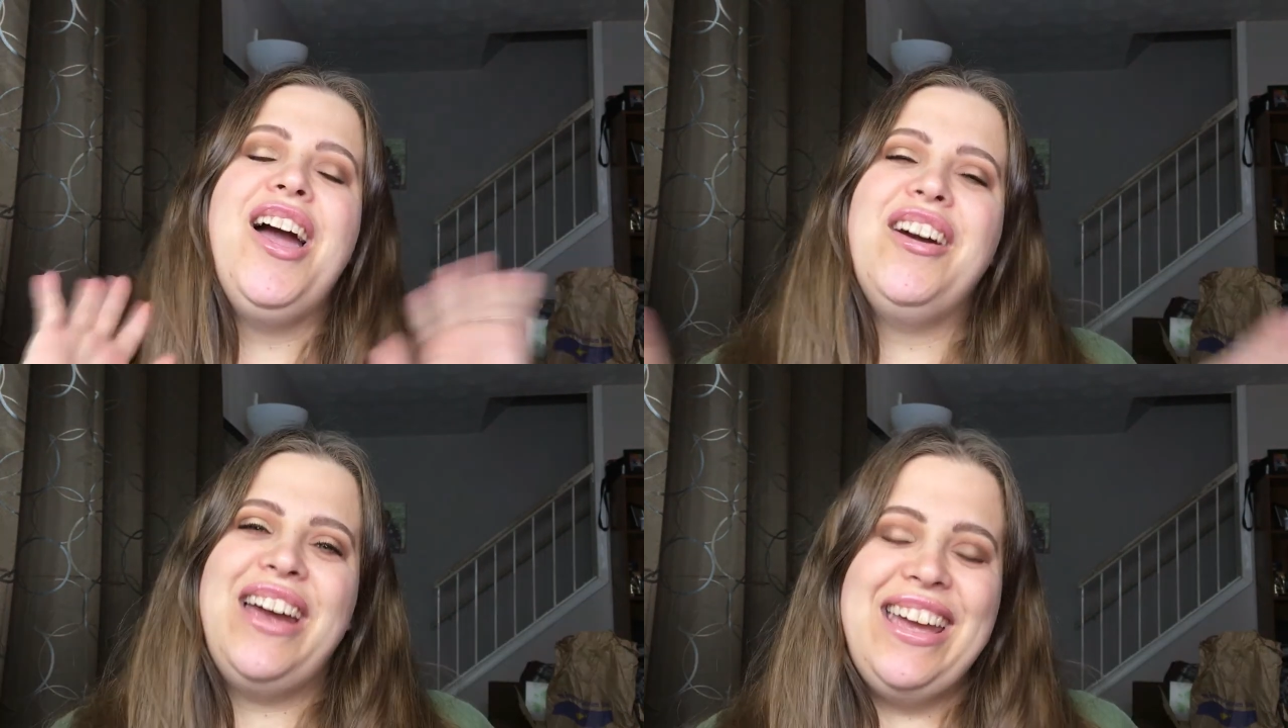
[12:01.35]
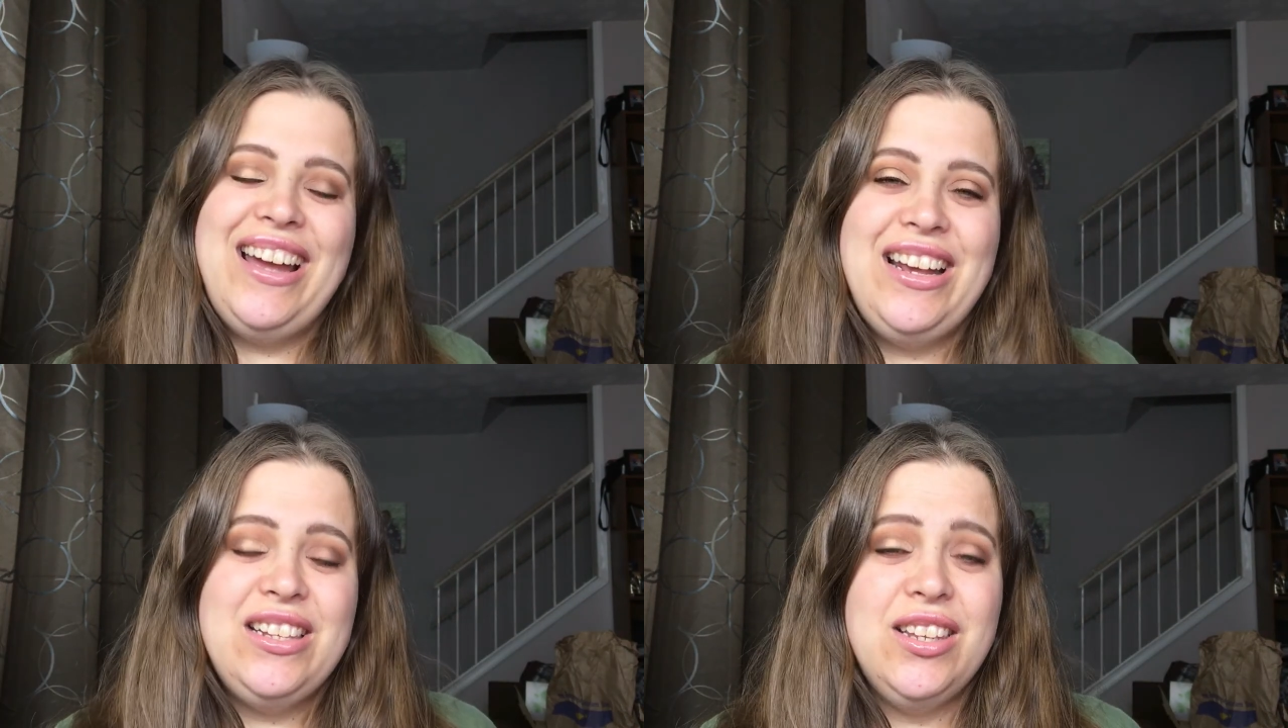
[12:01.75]
All right,
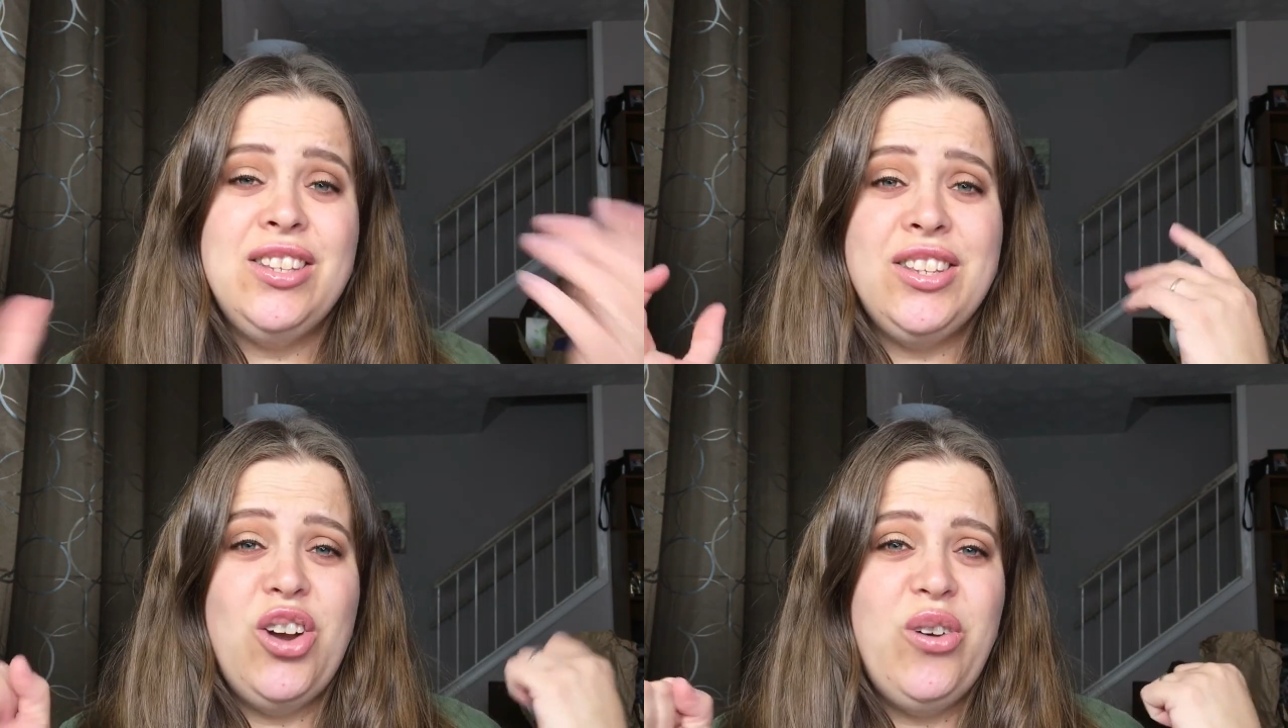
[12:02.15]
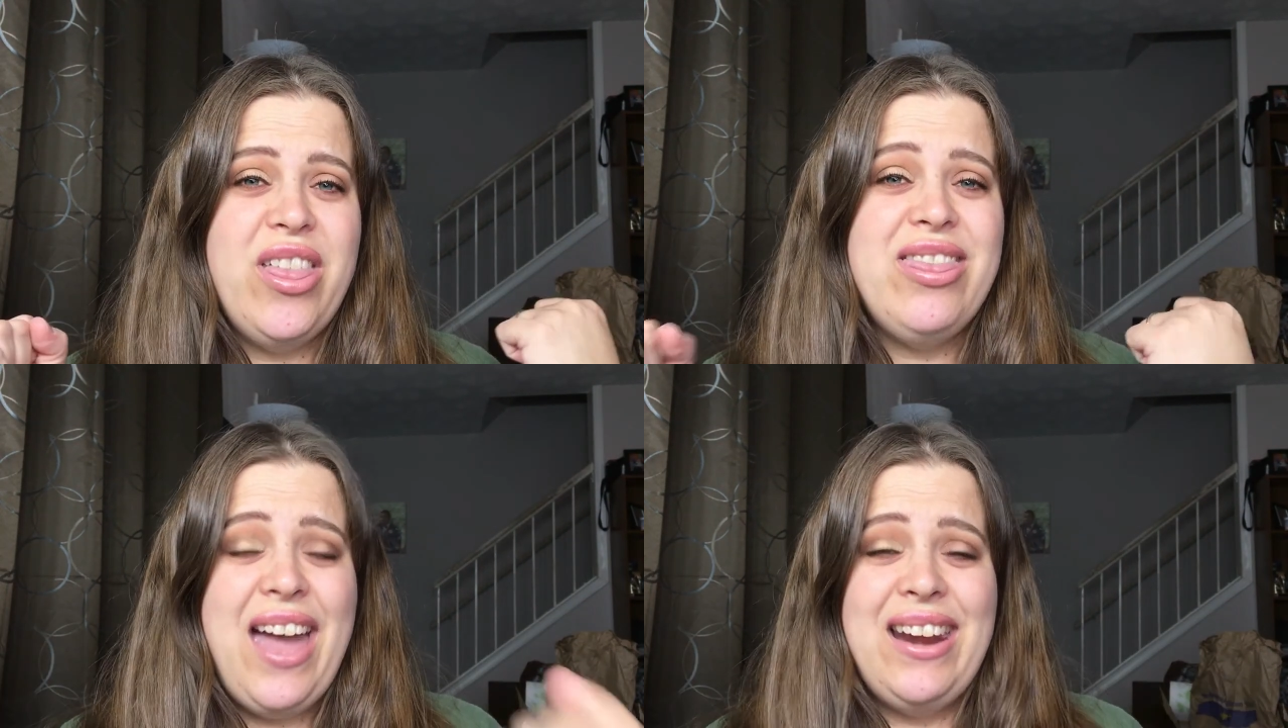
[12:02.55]
guys, so
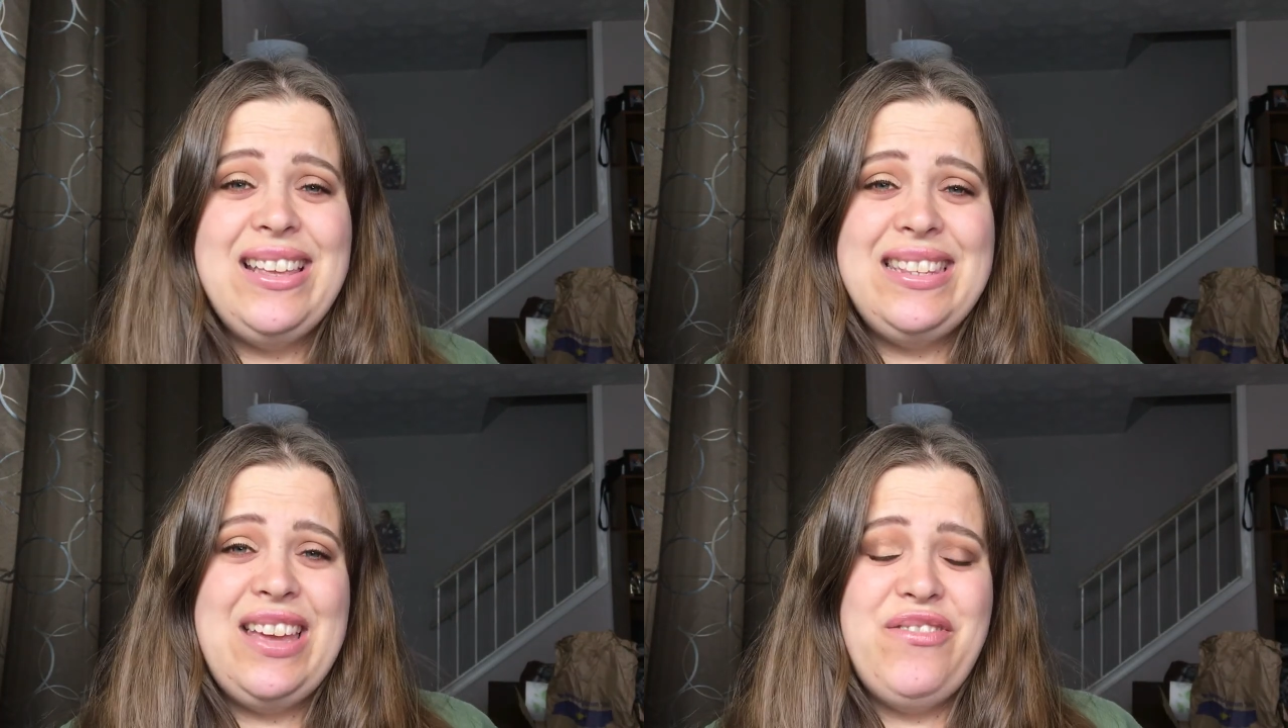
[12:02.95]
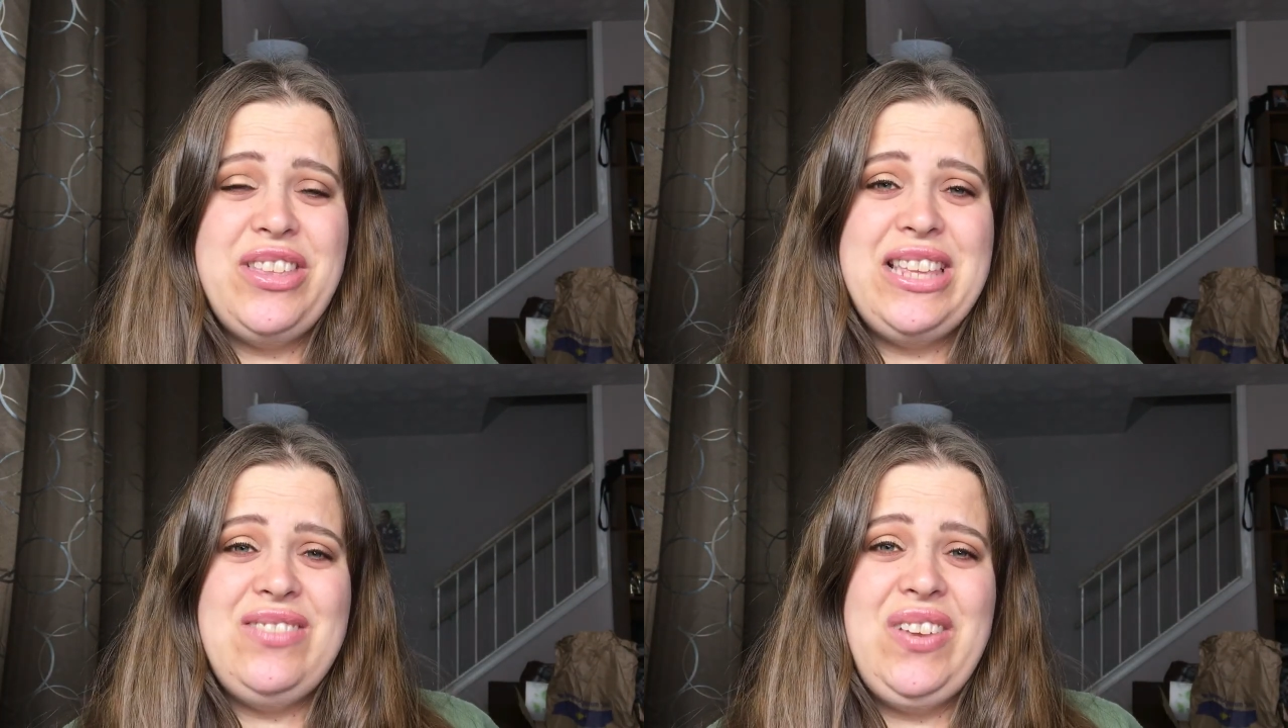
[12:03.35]
that is it
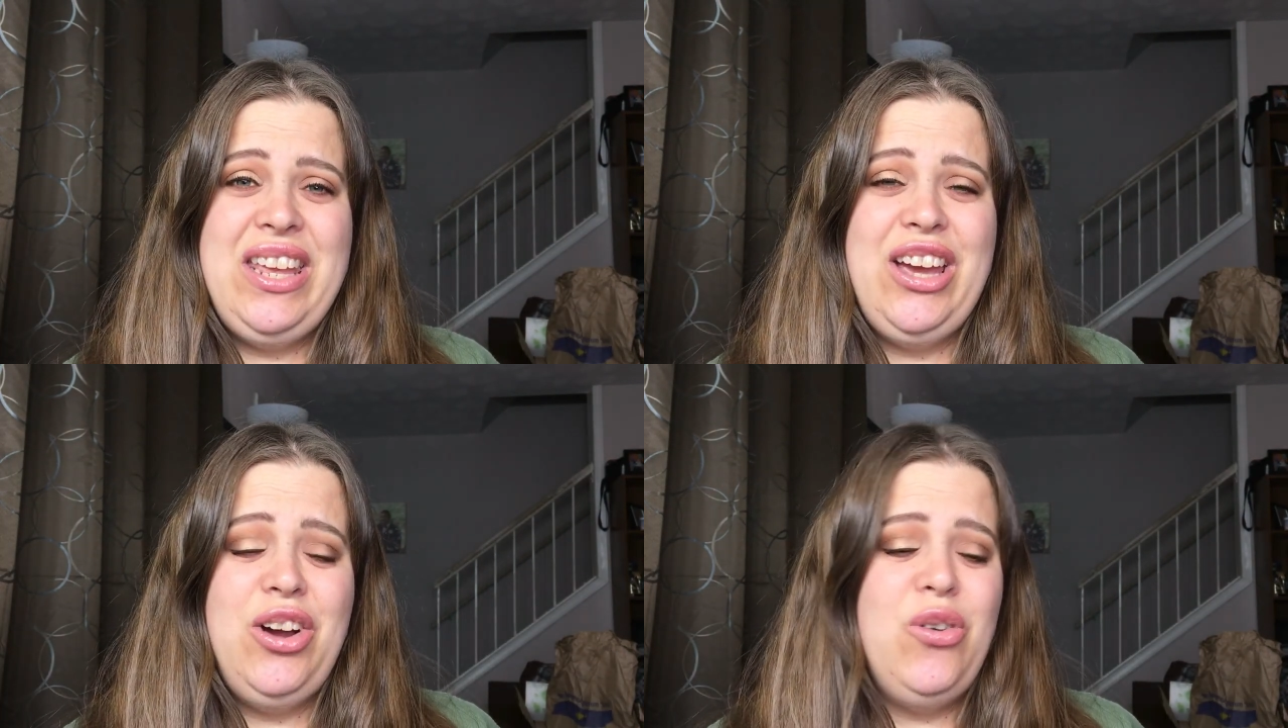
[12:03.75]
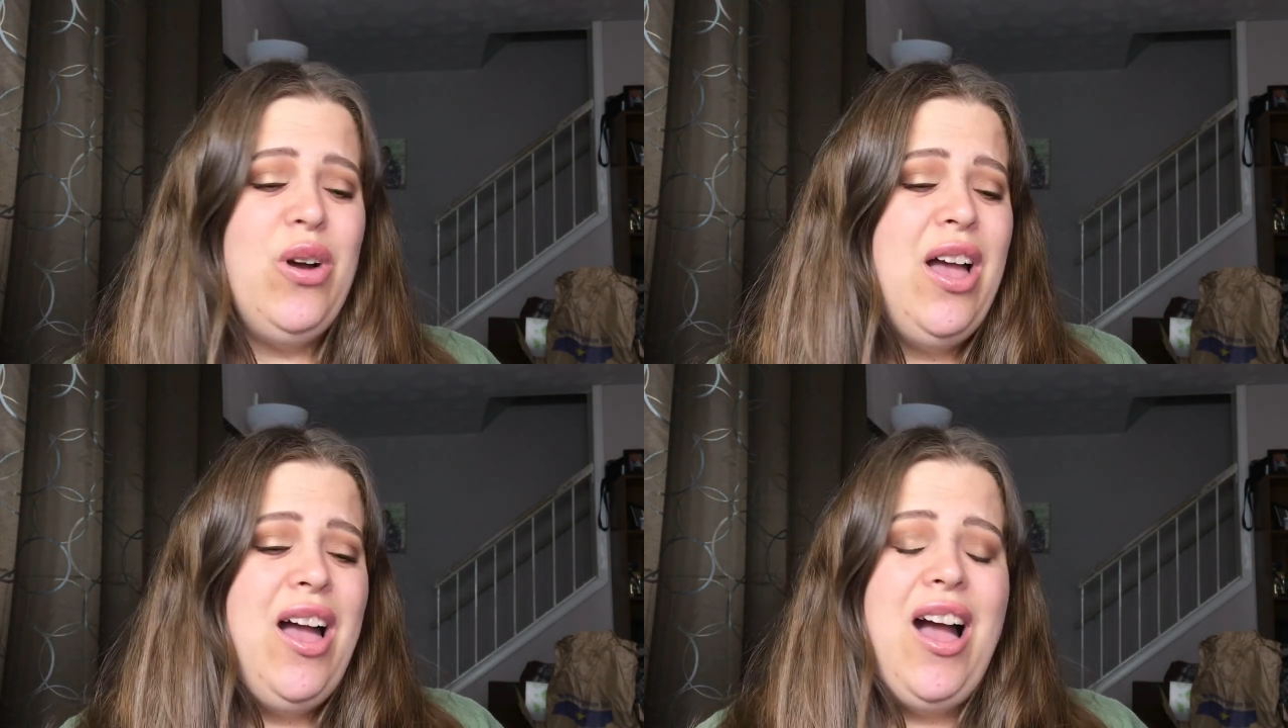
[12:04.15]
for this video.